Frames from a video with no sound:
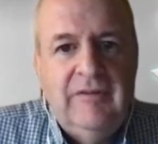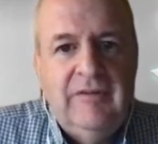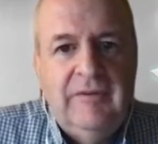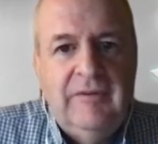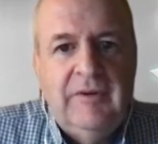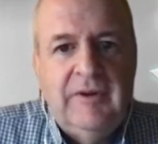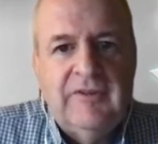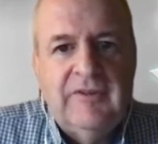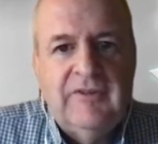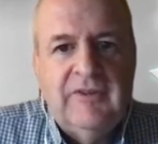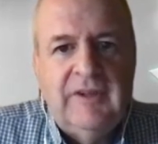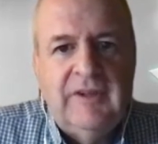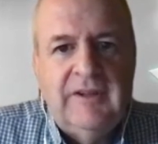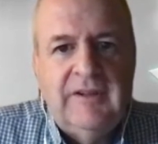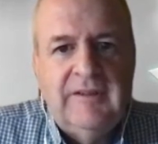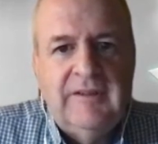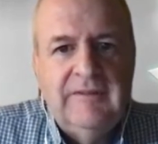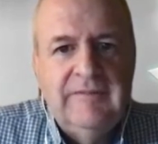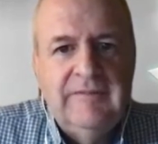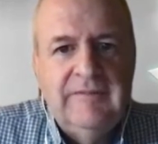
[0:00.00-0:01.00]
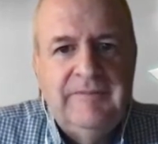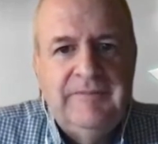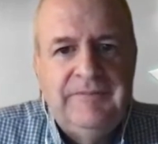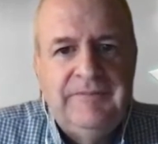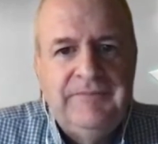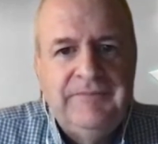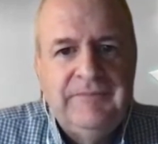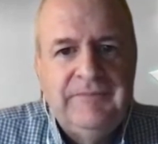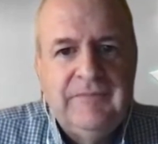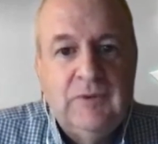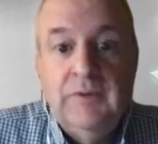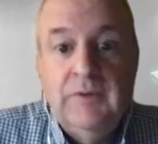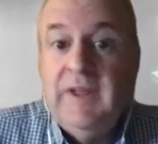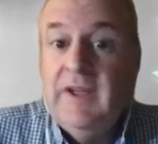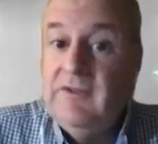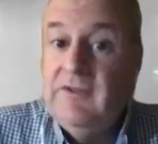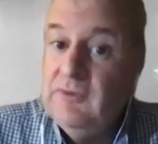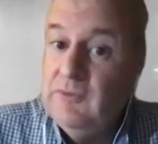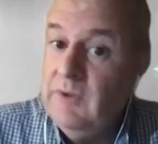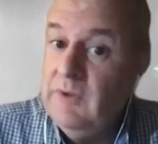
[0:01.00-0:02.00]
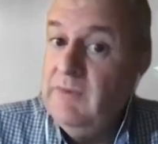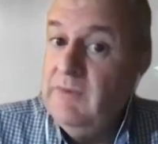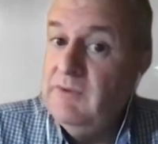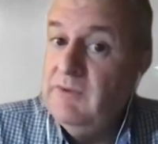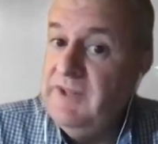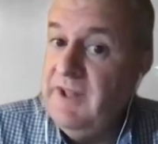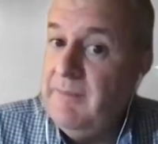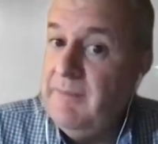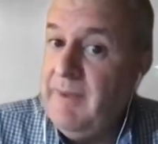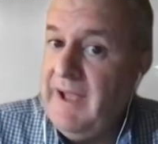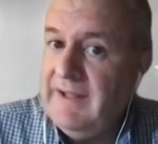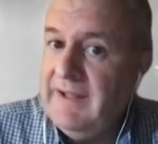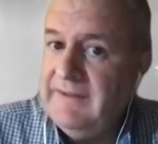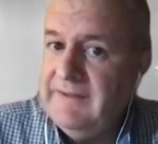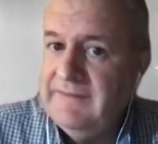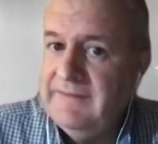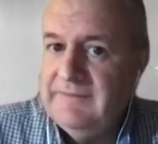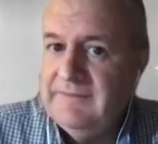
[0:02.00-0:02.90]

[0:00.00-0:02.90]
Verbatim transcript: very exciting. 2020 was not bad.